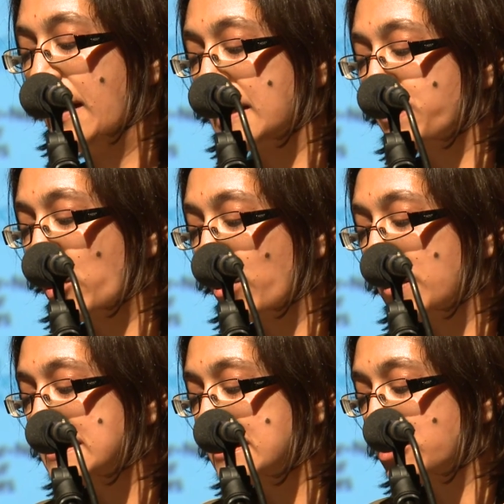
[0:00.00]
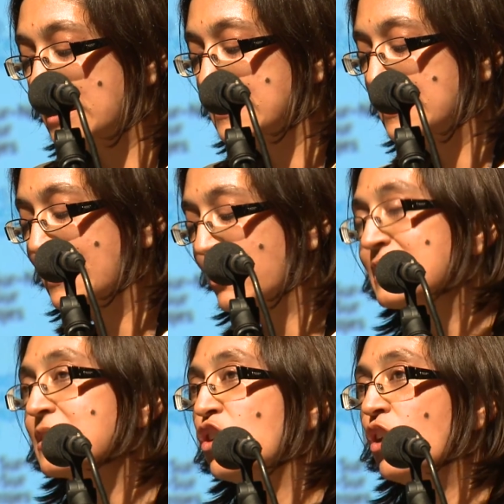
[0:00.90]
As Boer has suggested, there
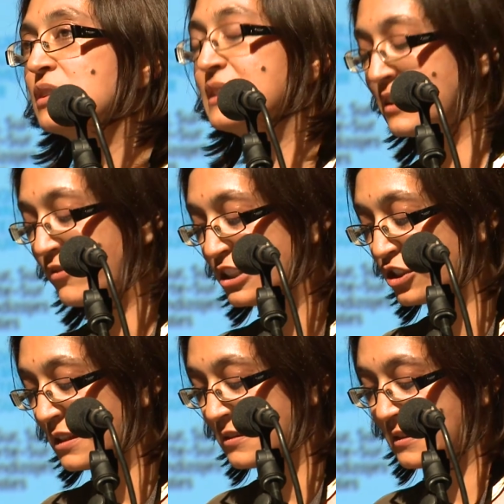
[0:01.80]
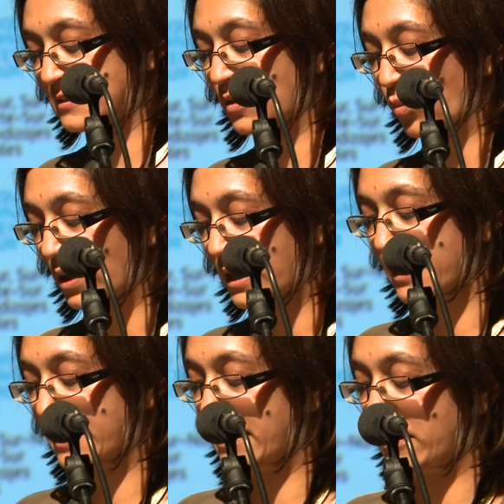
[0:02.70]
is a cognitive injustice at
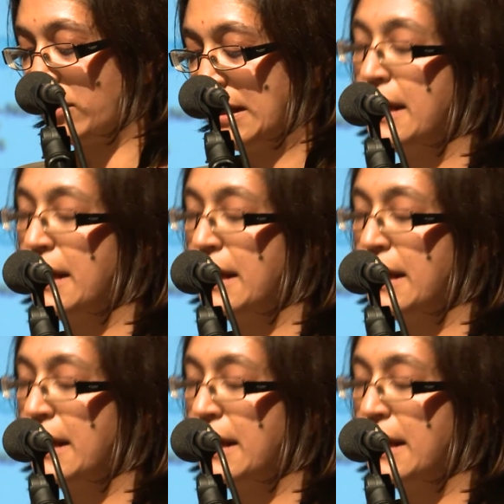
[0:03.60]
work here,